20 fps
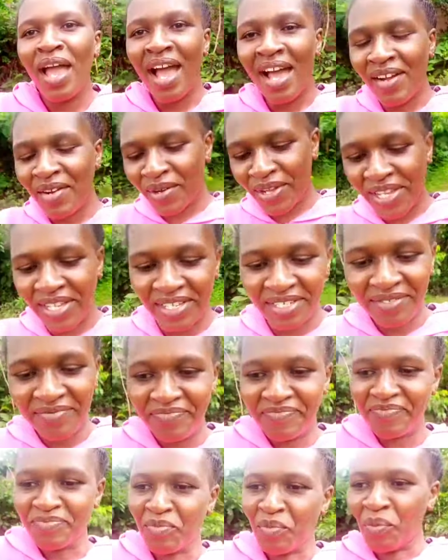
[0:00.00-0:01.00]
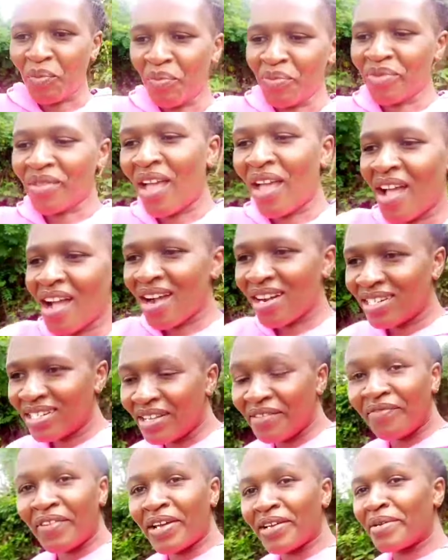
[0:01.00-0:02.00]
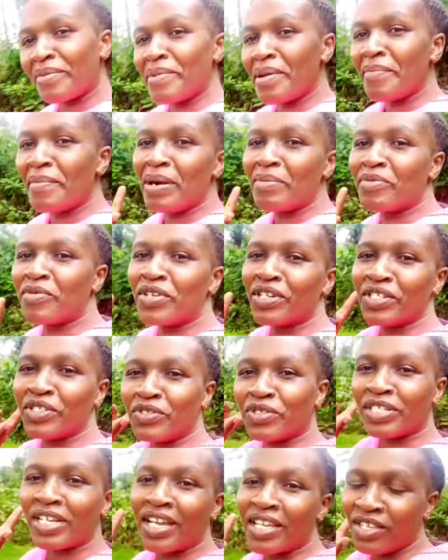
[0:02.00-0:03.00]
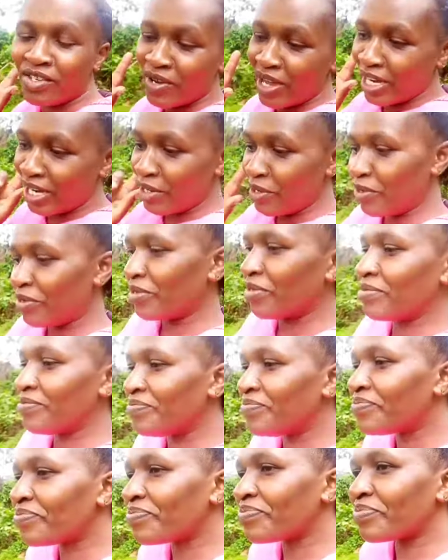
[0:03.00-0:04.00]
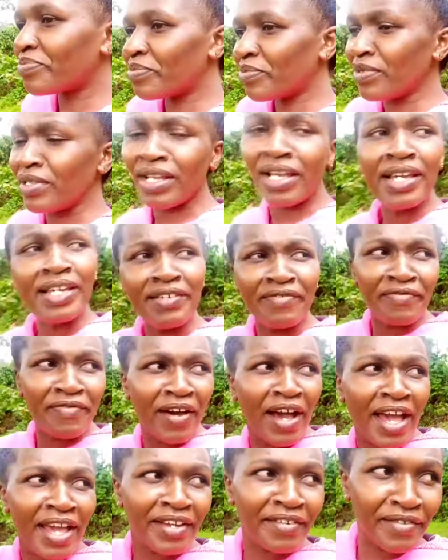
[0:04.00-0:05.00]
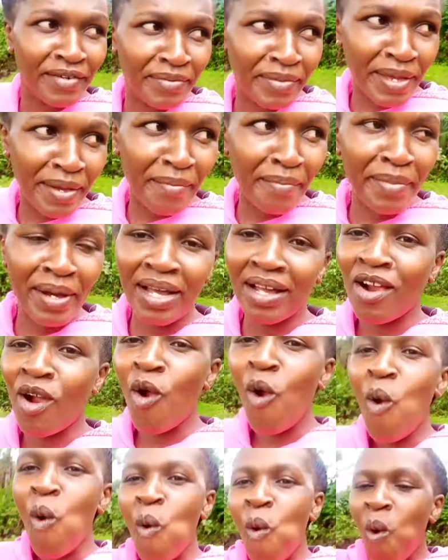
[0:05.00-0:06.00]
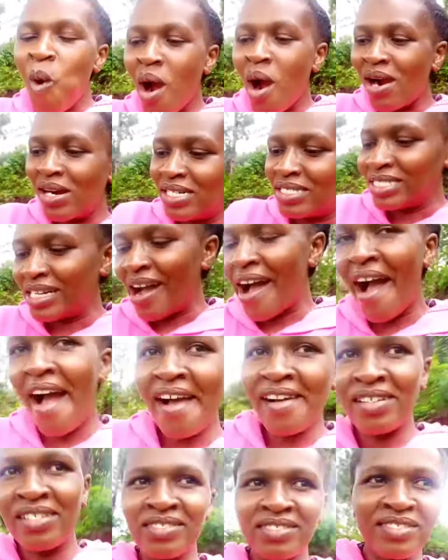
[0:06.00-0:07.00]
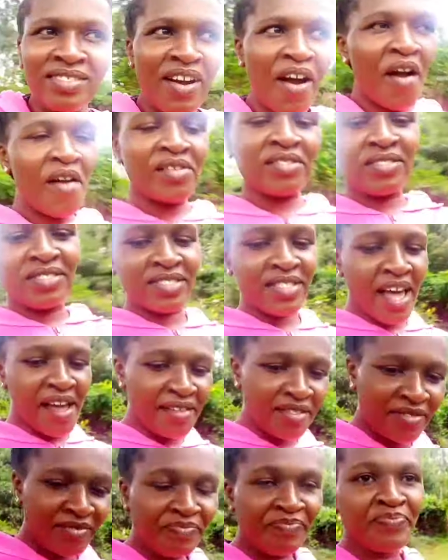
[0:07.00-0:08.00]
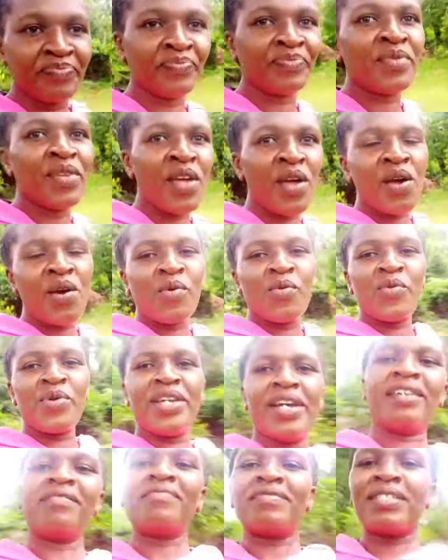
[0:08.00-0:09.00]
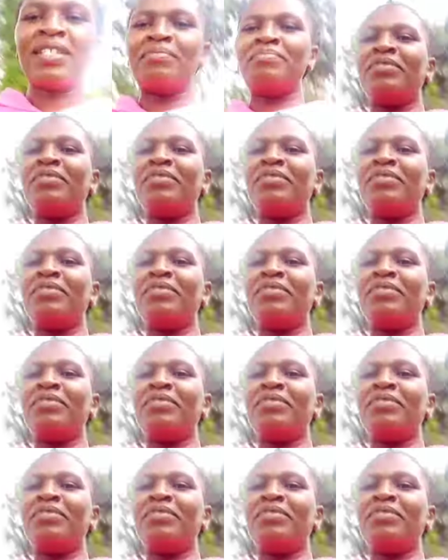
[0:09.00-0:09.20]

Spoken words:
okay. If I remember, I'm going to tag you along. If I remember. And then, we have some